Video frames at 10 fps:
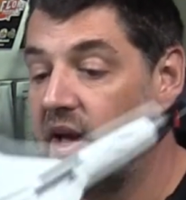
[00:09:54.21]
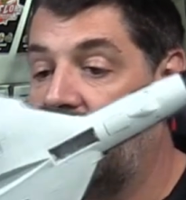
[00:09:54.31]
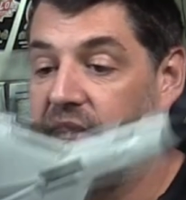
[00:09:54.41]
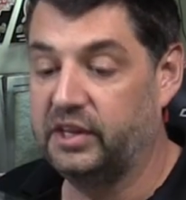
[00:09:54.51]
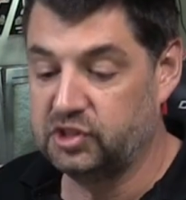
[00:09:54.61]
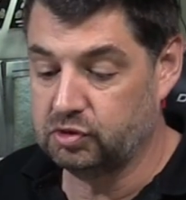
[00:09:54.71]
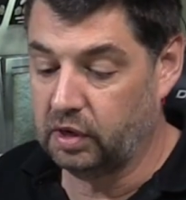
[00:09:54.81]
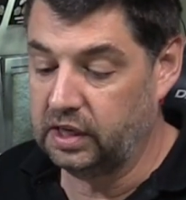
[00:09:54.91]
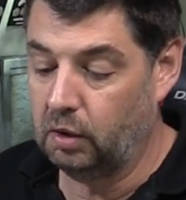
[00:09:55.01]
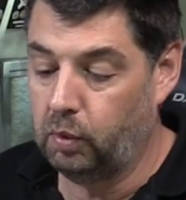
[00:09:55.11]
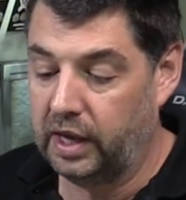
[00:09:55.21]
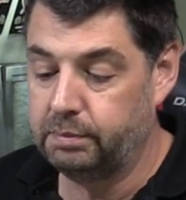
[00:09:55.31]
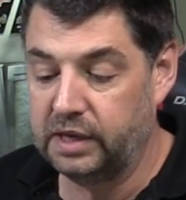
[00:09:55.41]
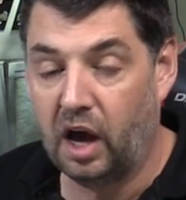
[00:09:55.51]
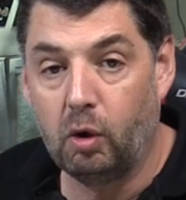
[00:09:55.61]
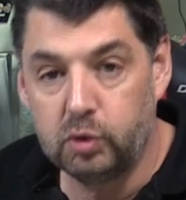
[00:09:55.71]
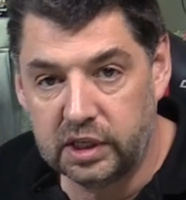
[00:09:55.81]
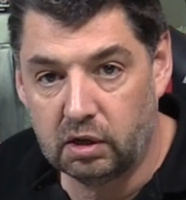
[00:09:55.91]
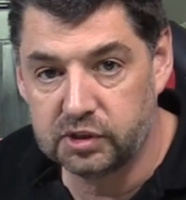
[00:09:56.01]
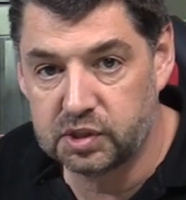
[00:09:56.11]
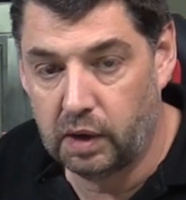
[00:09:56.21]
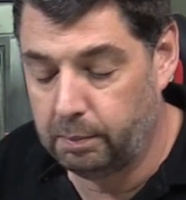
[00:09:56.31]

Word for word: and then straight away be holding onto